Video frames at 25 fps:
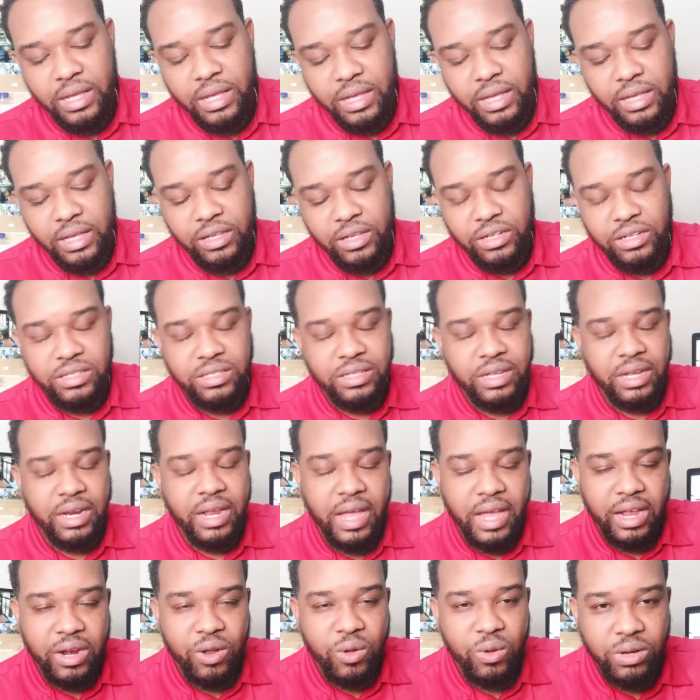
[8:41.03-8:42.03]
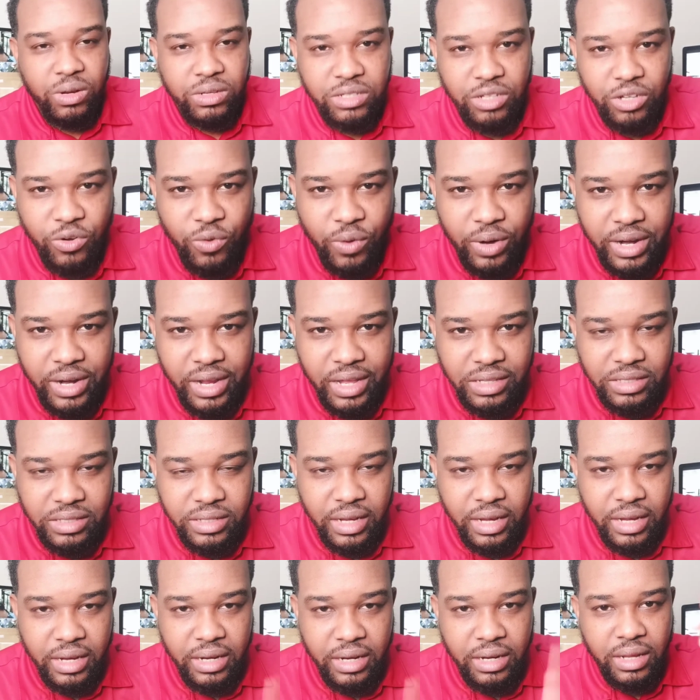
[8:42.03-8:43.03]
you just got to add all these ingredients
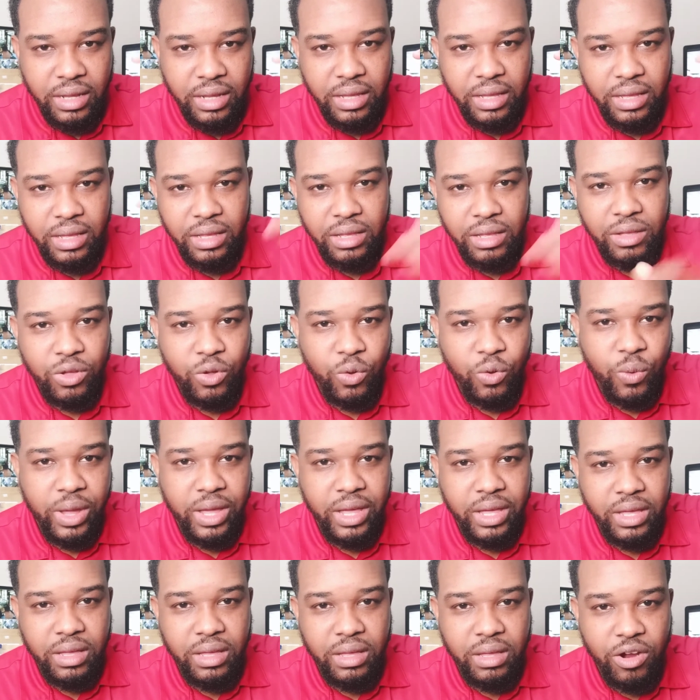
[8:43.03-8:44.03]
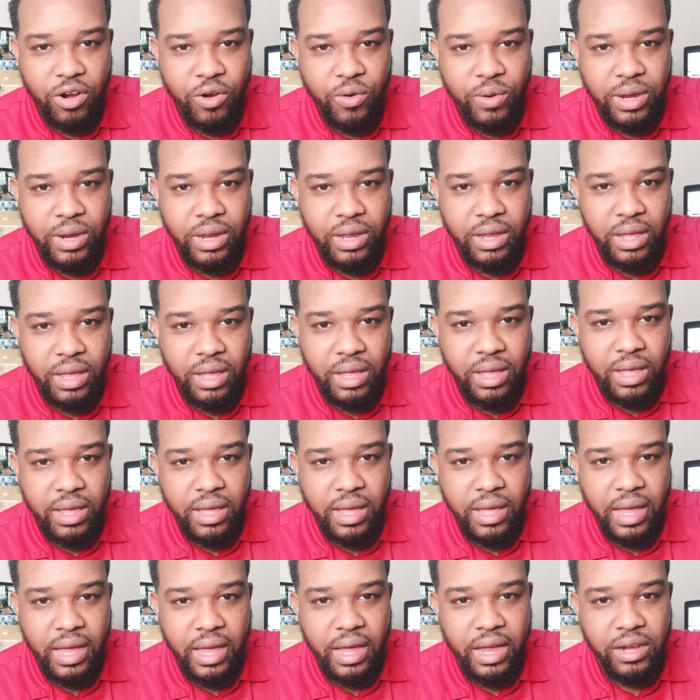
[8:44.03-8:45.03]
in, quick, hurry,
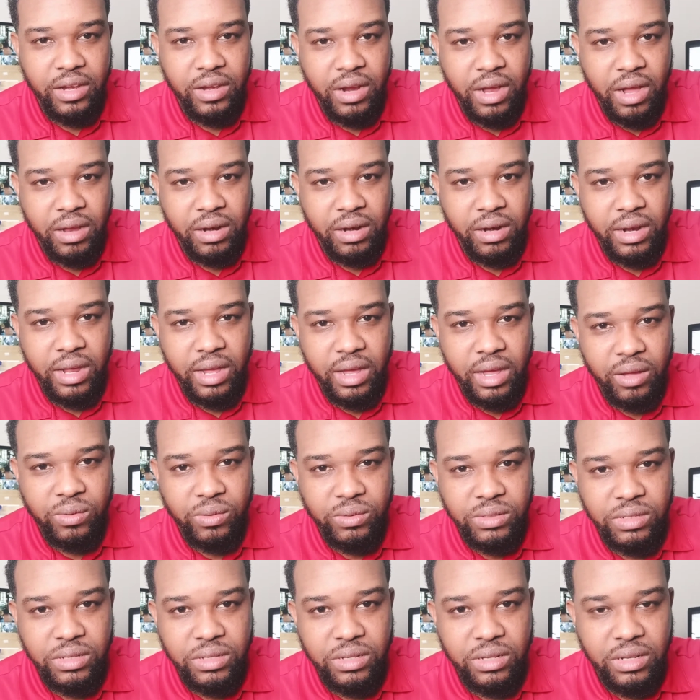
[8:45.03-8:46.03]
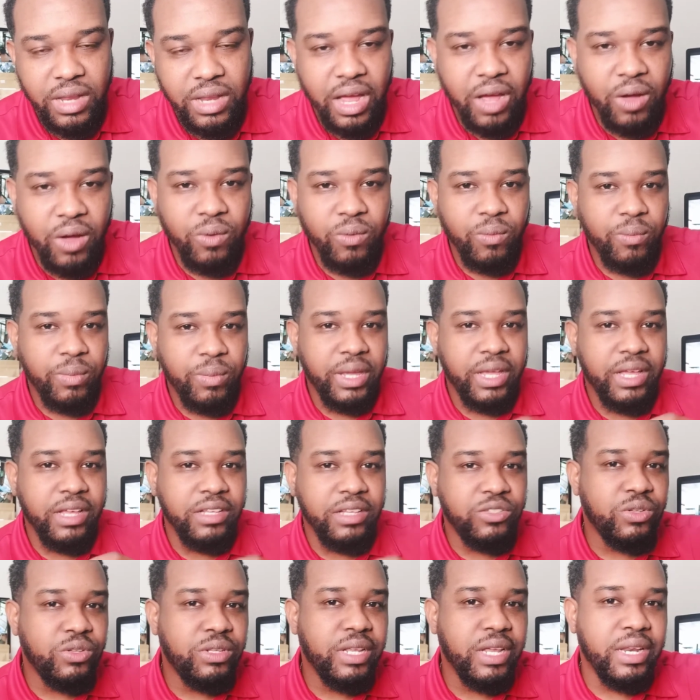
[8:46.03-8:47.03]
and you're out of the house. Now, because
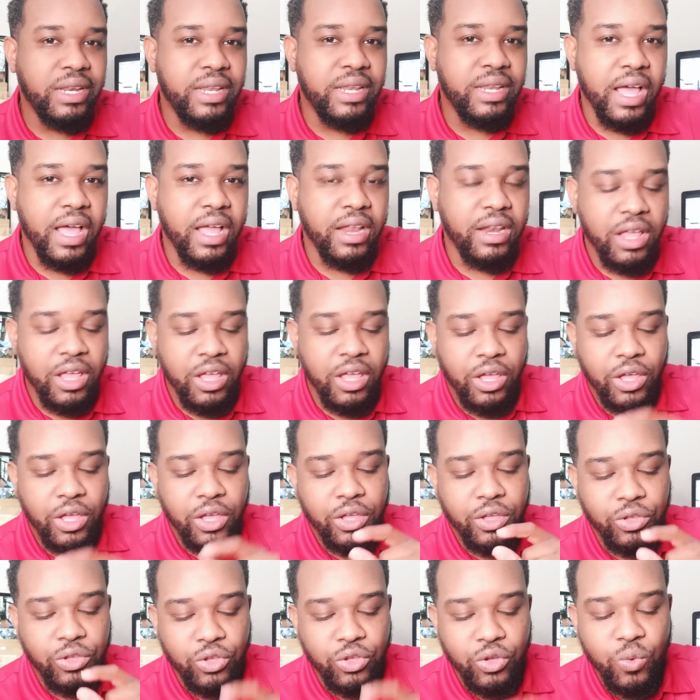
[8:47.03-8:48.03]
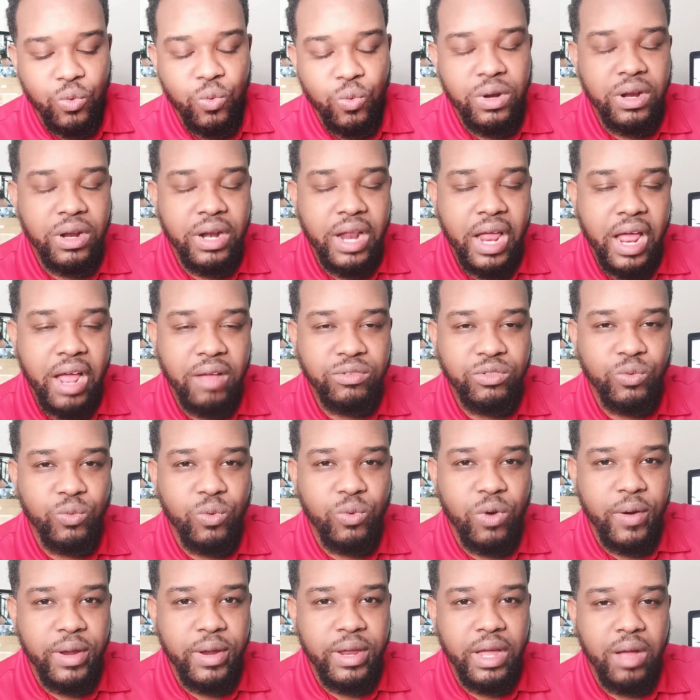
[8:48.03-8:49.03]
you did that, you will not have to
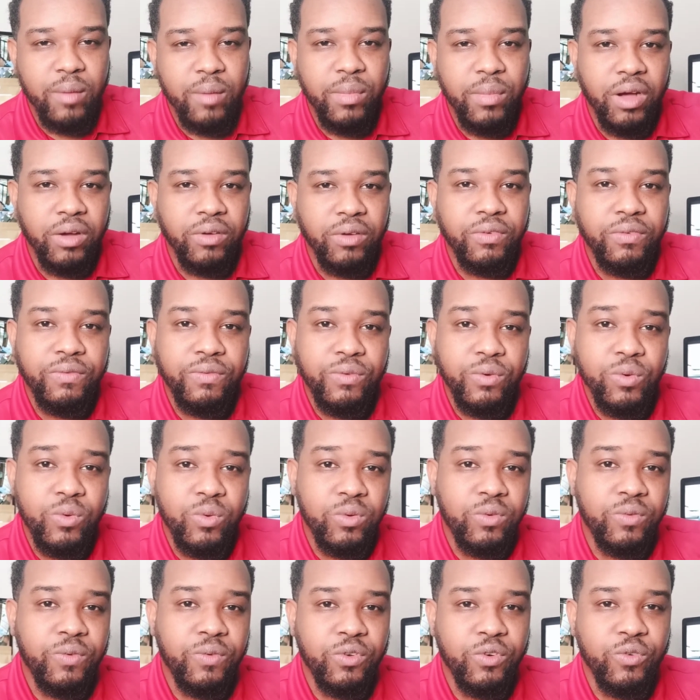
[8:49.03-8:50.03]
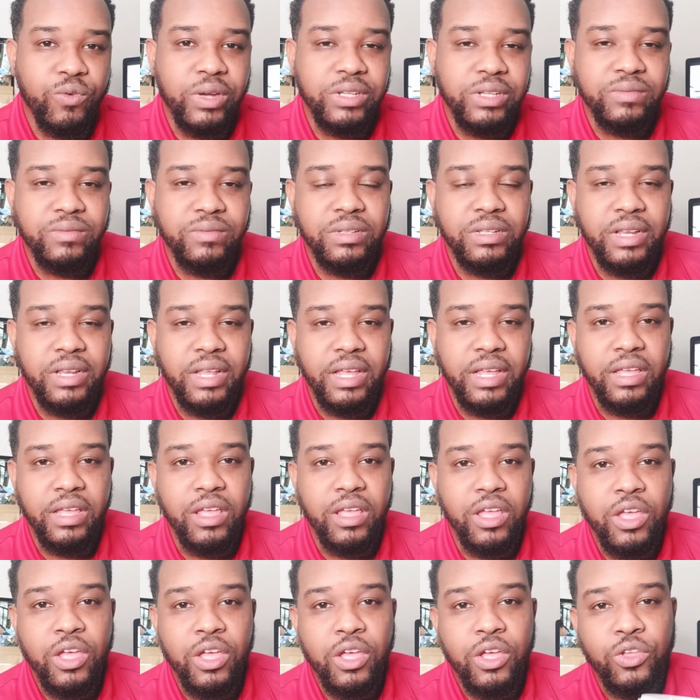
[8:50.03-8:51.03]
worry about food for the rest of the day.
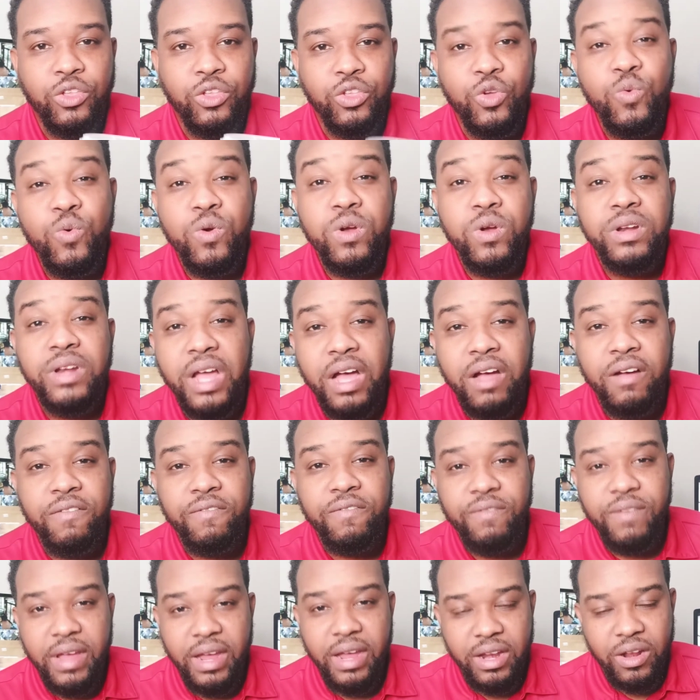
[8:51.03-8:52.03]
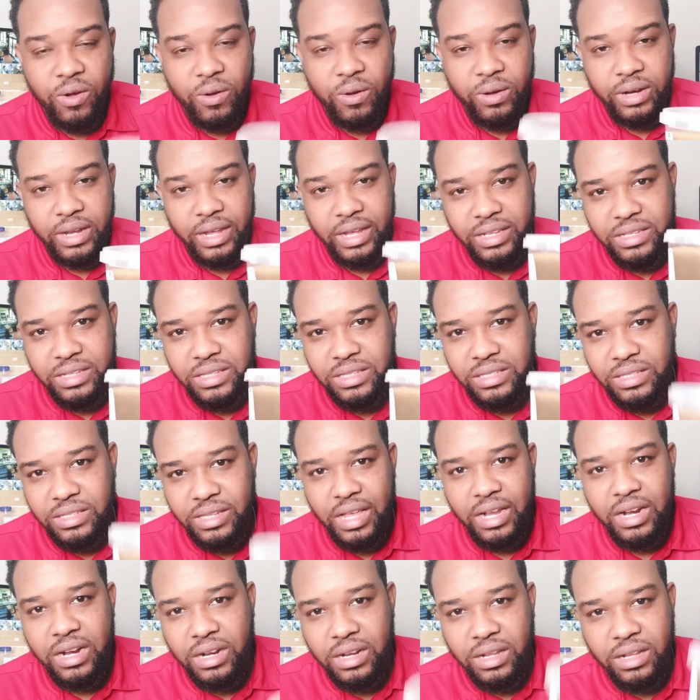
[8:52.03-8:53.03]
You are now fed on a
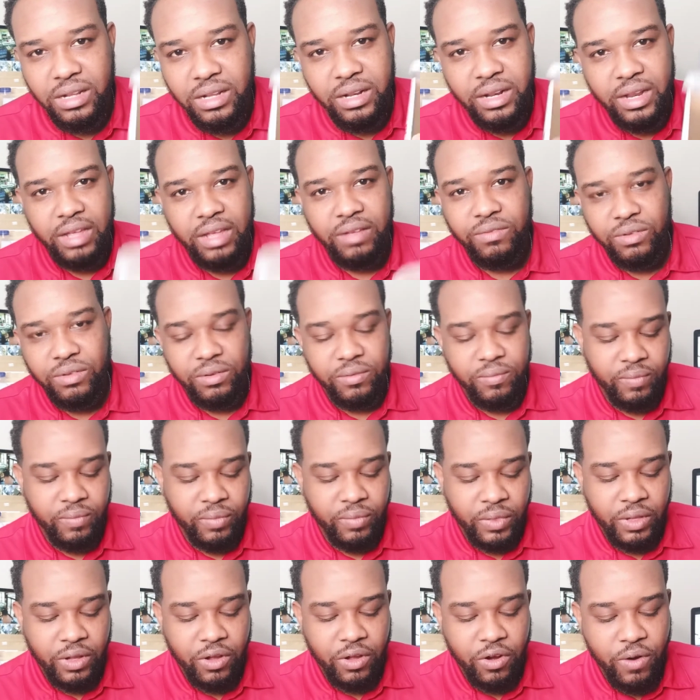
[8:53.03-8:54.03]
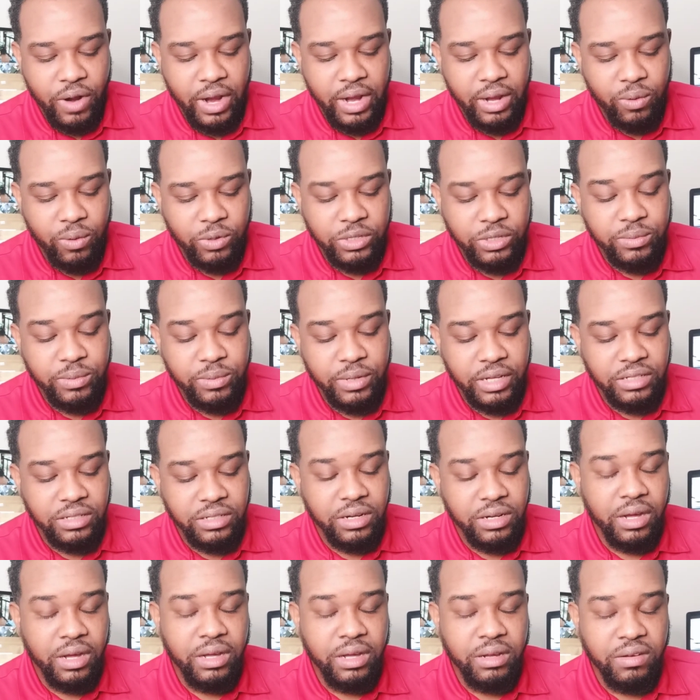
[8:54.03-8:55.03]
cellular level, all right? Which means you're
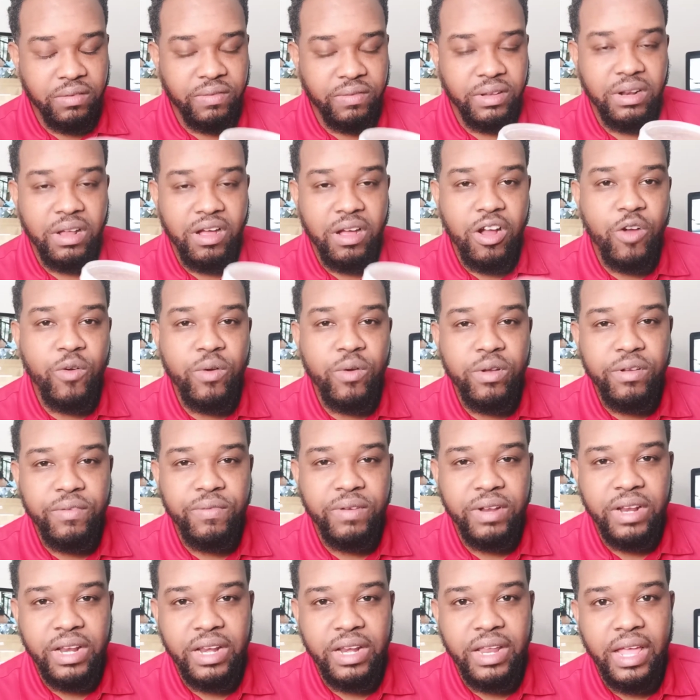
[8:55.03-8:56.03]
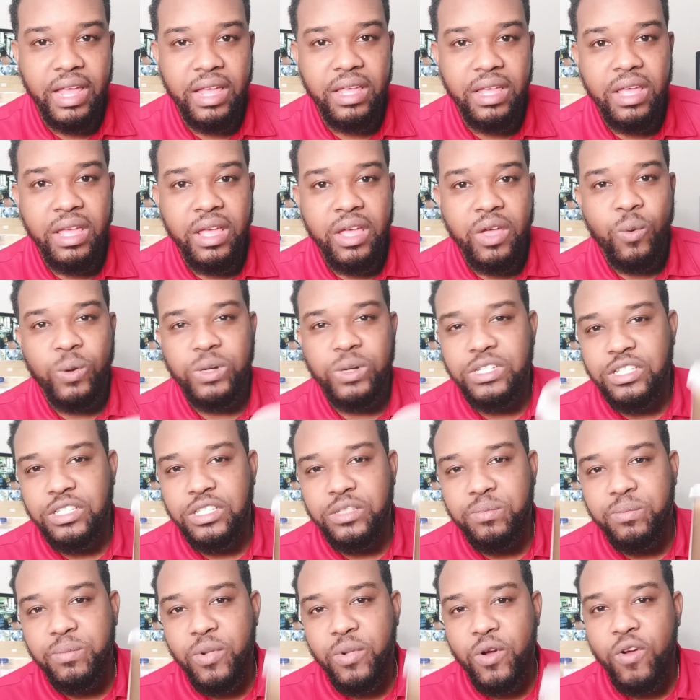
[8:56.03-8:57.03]
not going to feel hungry for the day, which is
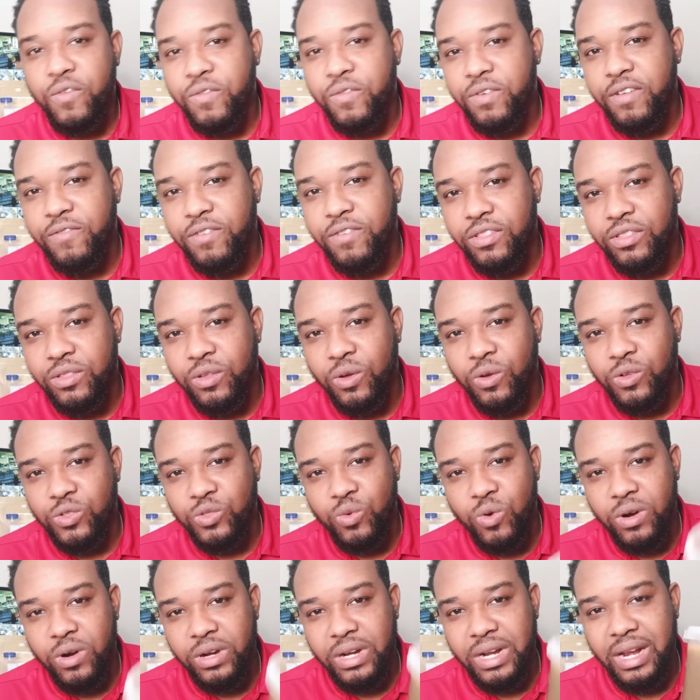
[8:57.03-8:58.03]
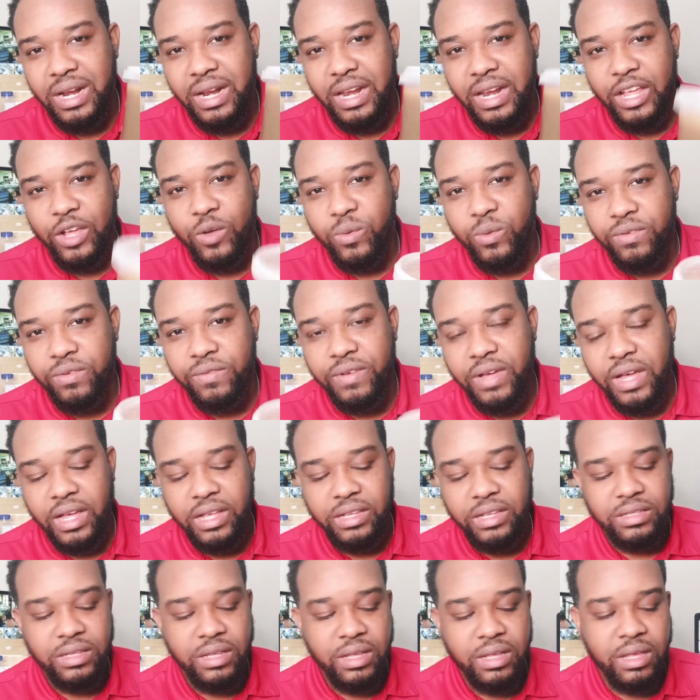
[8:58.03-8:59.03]
perfect for those who are in liquid
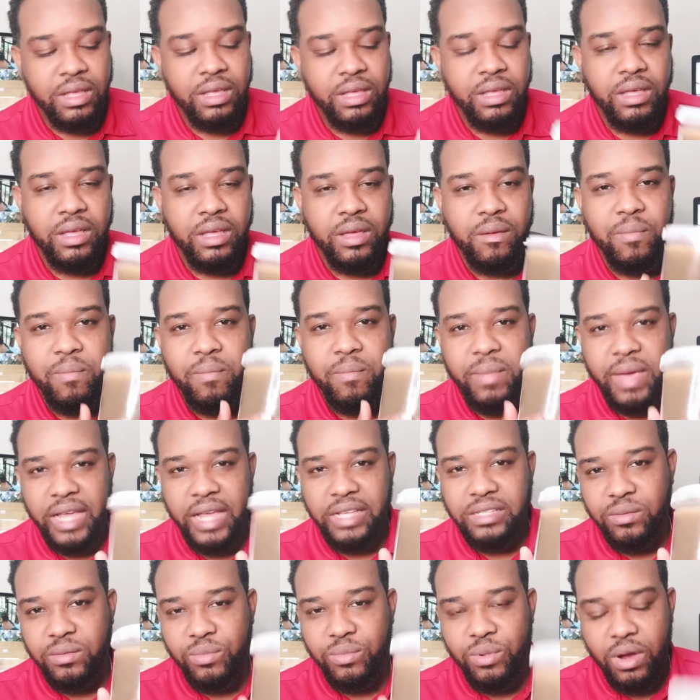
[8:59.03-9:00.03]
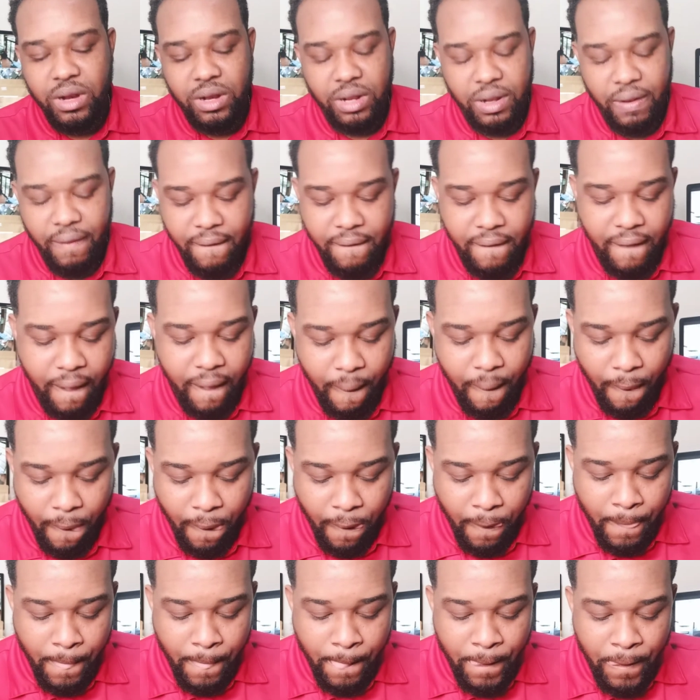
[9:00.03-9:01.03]
fast. Amazing product. Now,
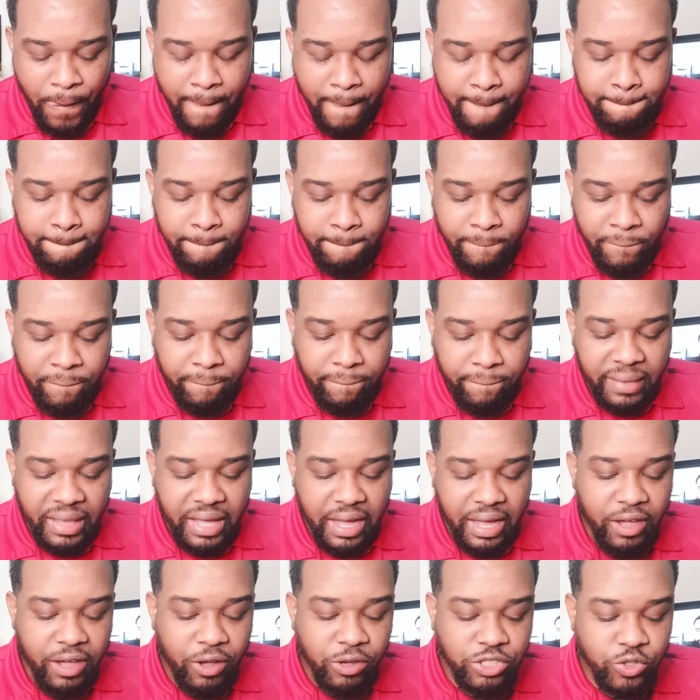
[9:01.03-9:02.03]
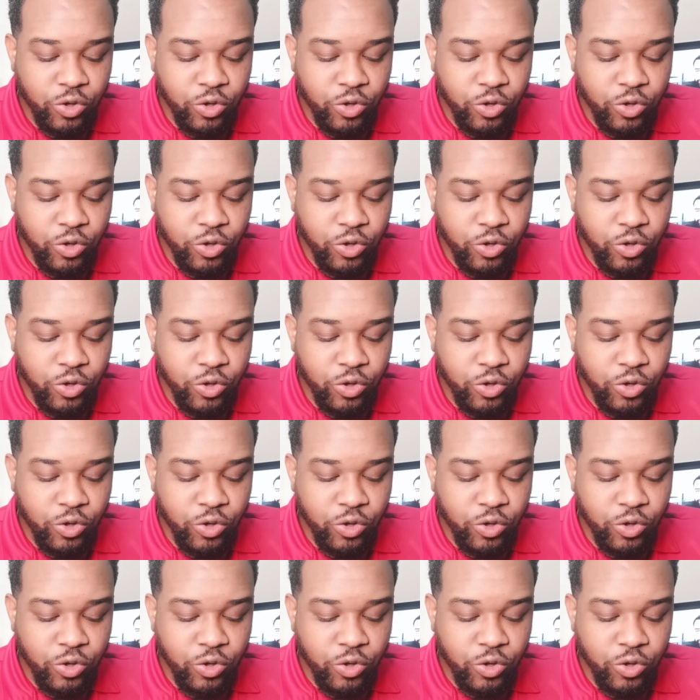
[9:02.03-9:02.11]
I also